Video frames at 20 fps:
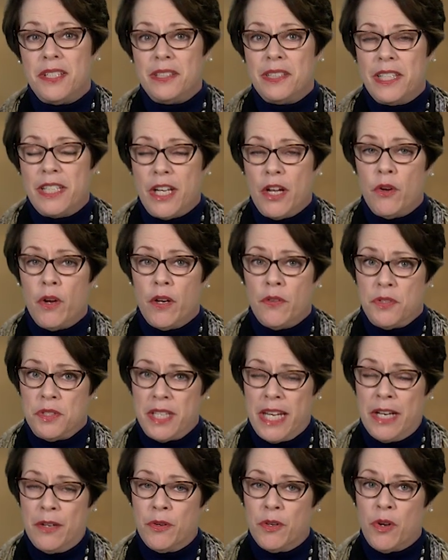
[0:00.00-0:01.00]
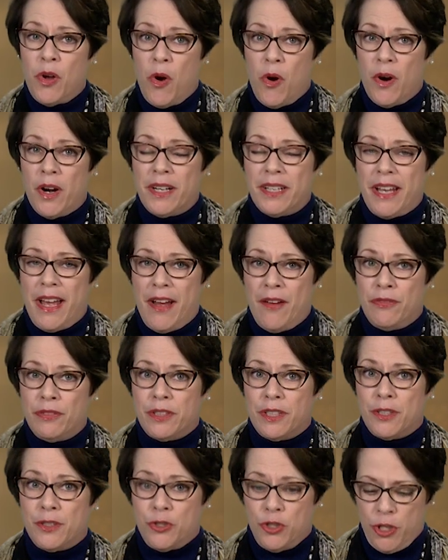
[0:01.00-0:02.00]
Gulino of Sacred Heart
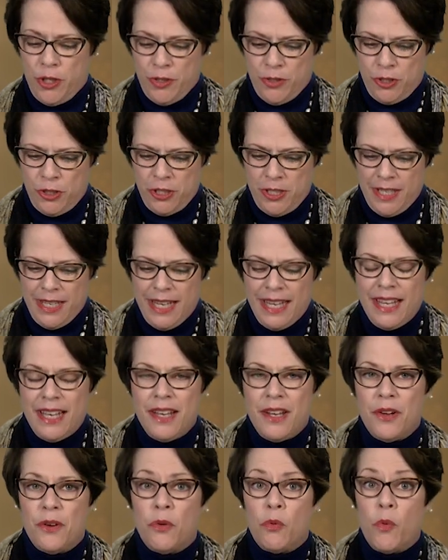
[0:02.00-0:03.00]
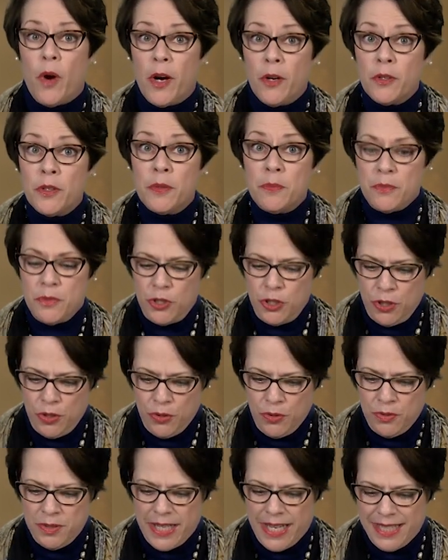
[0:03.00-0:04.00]
Catholic Church. Welcome
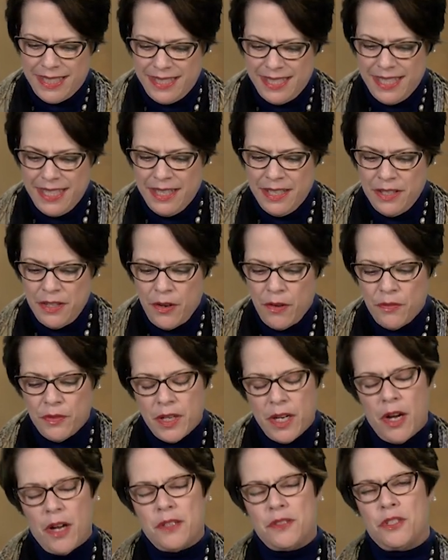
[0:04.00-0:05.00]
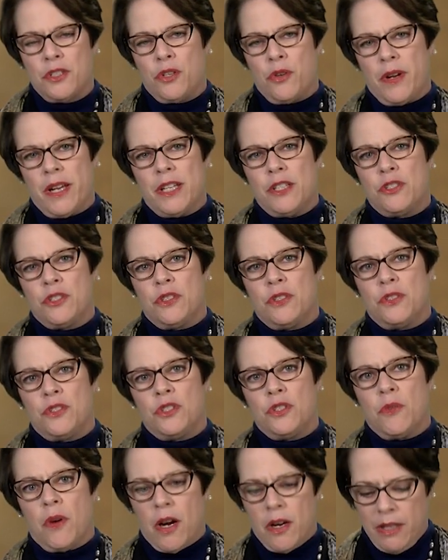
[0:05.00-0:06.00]
to day 10 of the consecration
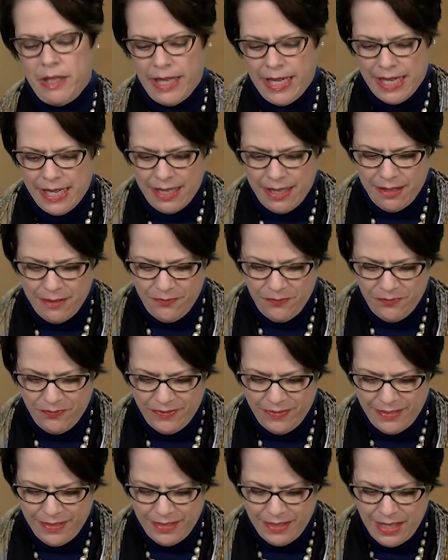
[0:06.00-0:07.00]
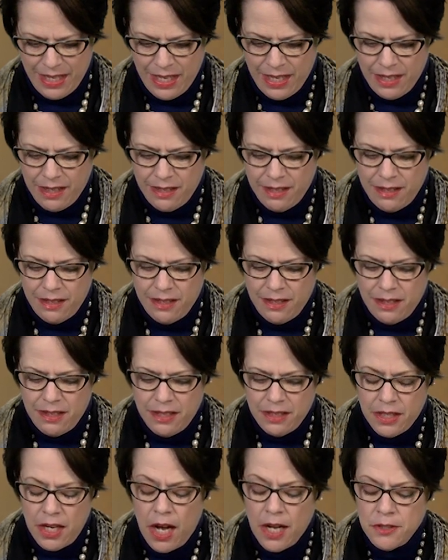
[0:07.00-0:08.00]
to Our Lady.
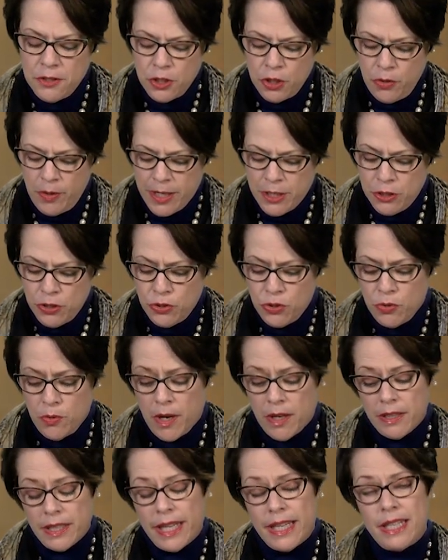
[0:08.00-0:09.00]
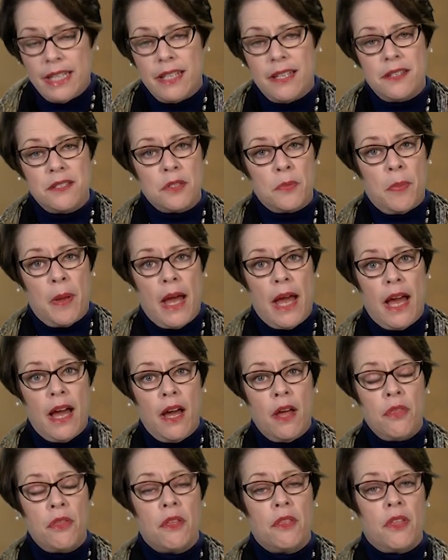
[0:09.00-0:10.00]
Consecration to Our Lady is a
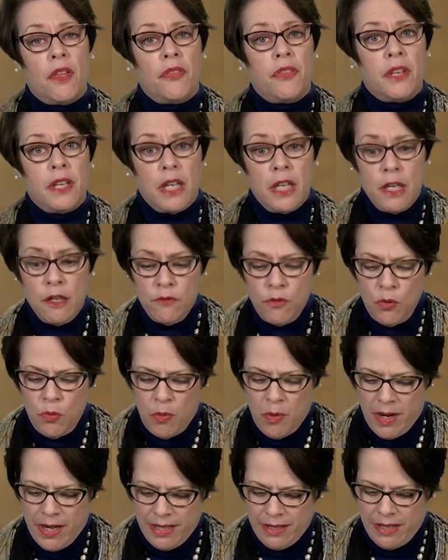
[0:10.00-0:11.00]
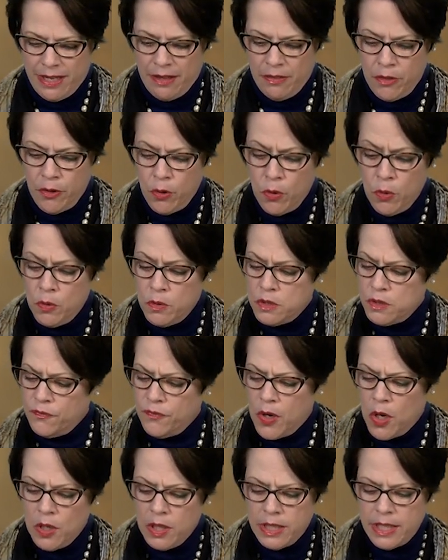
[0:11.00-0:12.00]
path that the evil one and those
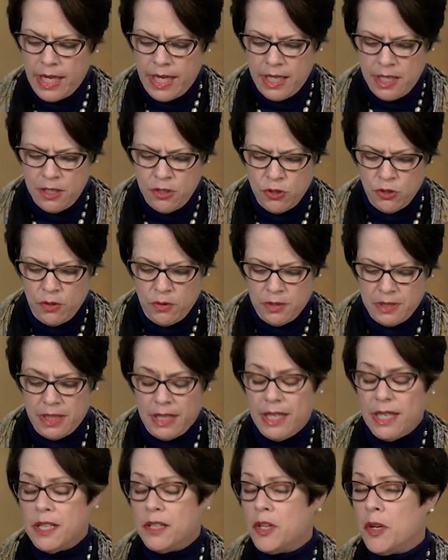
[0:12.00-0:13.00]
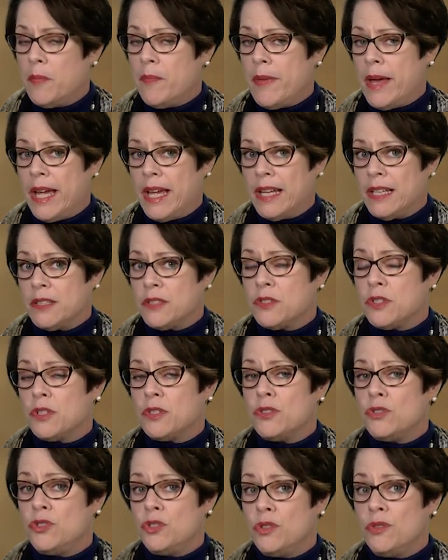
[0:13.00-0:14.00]
fallen angels that he commands
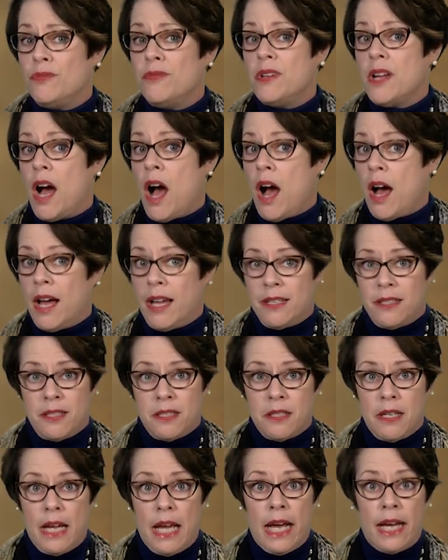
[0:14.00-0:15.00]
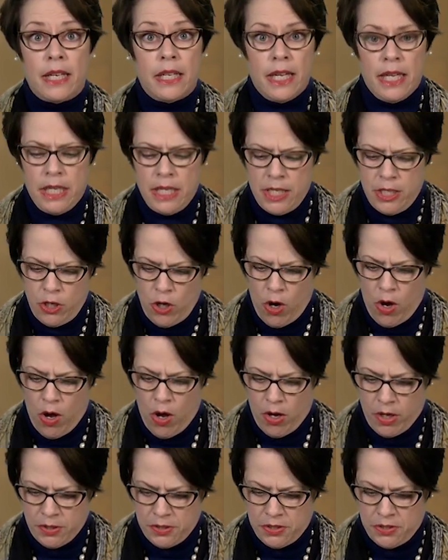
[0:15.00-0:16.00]
do not at any
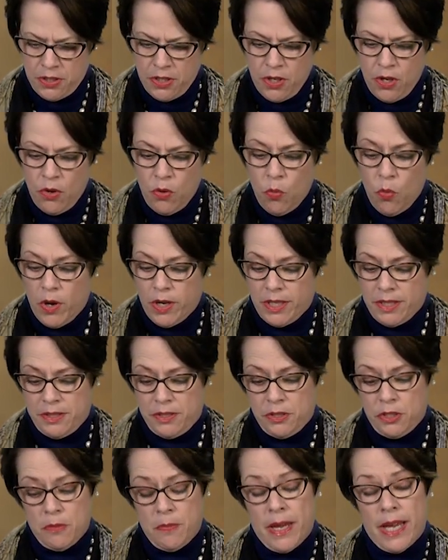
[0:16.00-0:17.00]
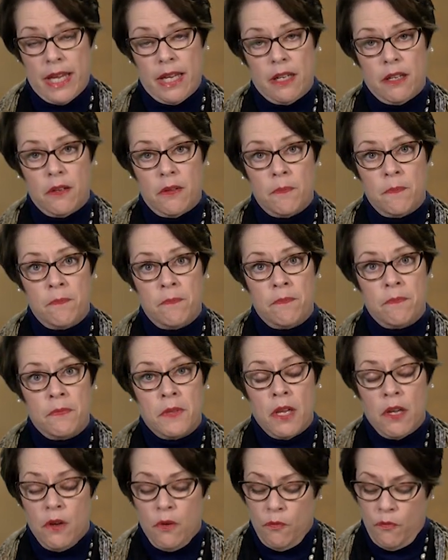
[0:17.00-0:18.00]
cost want us to make.
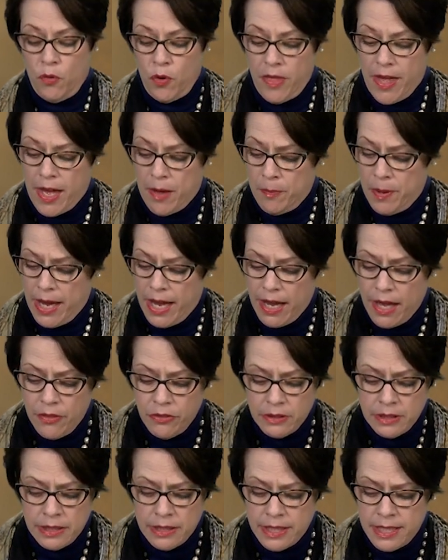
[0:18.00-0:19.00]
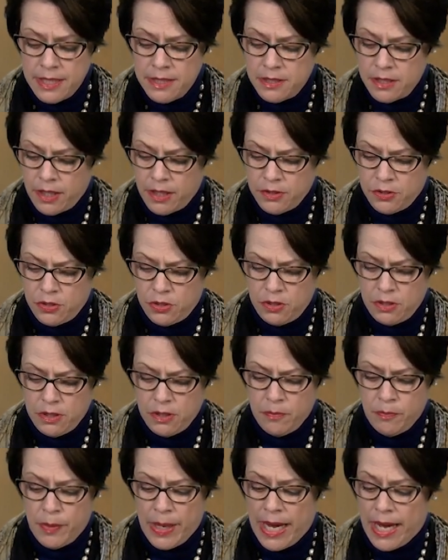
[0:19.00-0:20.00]
For that path leads us
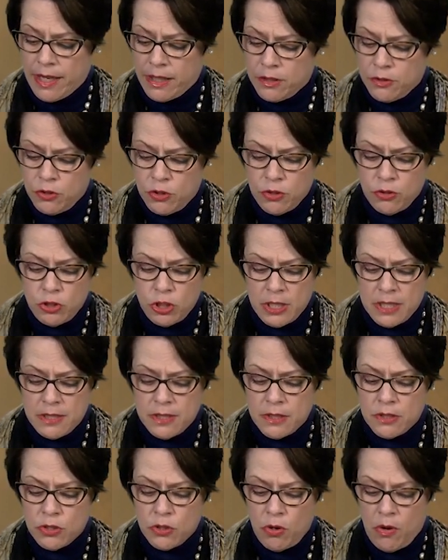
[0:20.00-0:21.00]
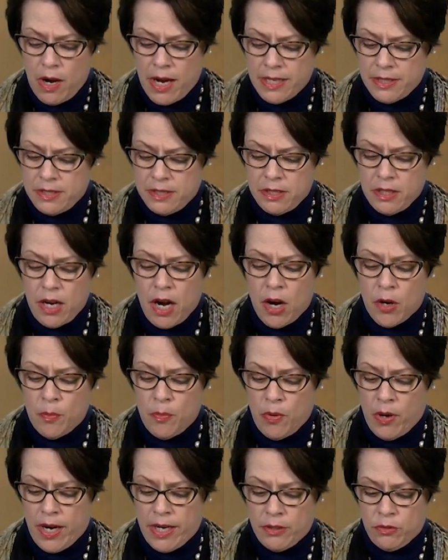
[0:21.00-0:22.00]
back to Jesus Christ, our
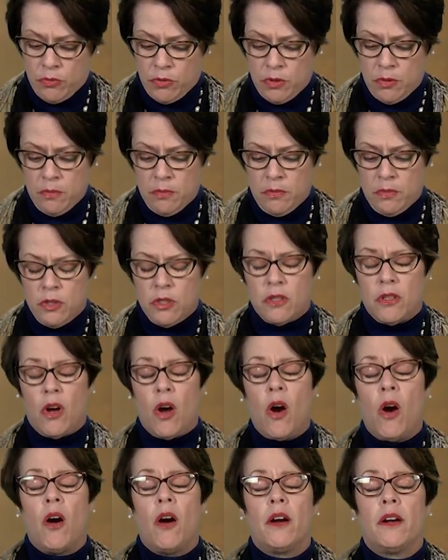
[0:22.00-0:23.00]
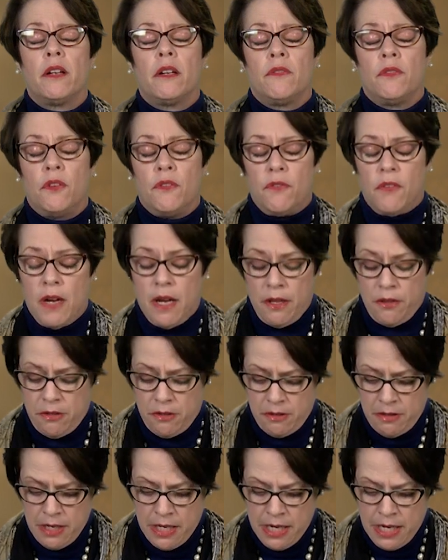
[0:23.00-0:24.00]
bridegroom, to the heart of the
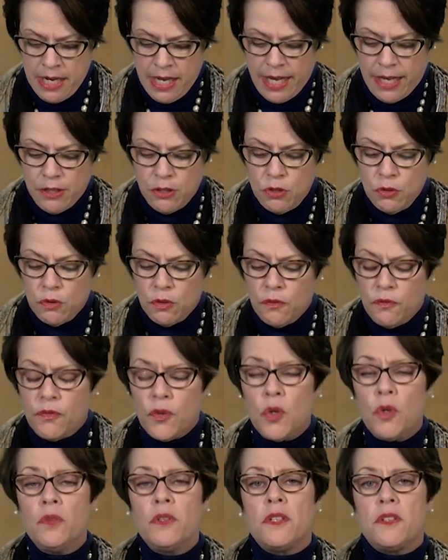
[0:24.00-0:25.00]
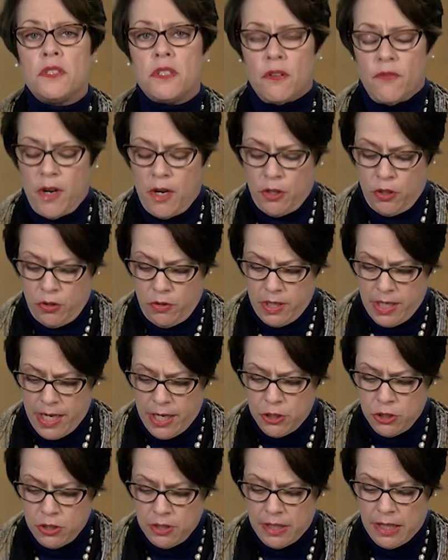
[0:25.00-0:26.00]
Father, and to the fullness of our
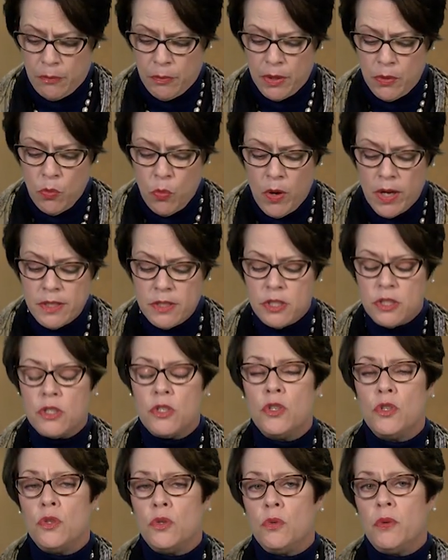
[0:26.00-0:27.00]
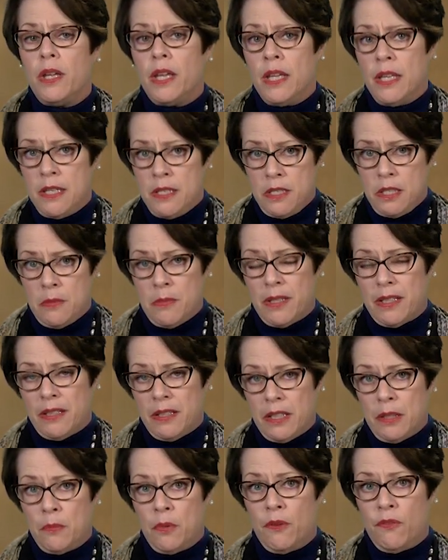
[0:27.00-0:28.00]
creation that we once knew
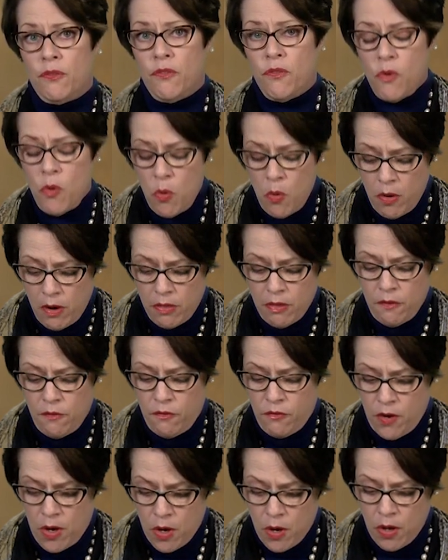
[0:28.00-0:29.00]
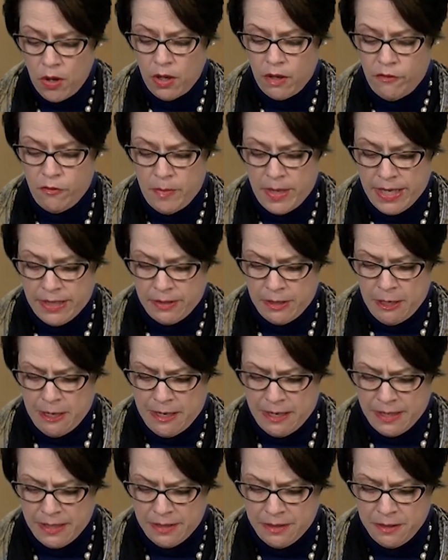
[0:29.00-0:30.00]
intimately before the fall of
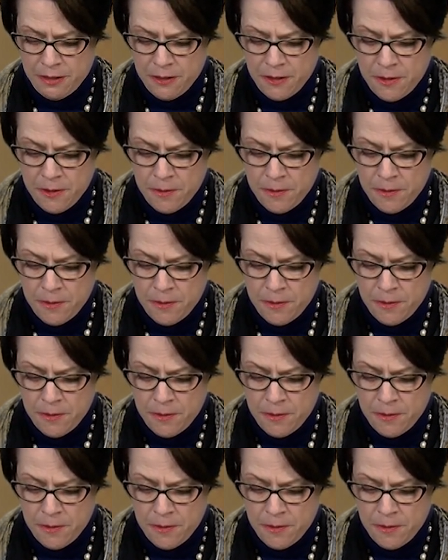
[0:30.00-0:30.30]
mankind.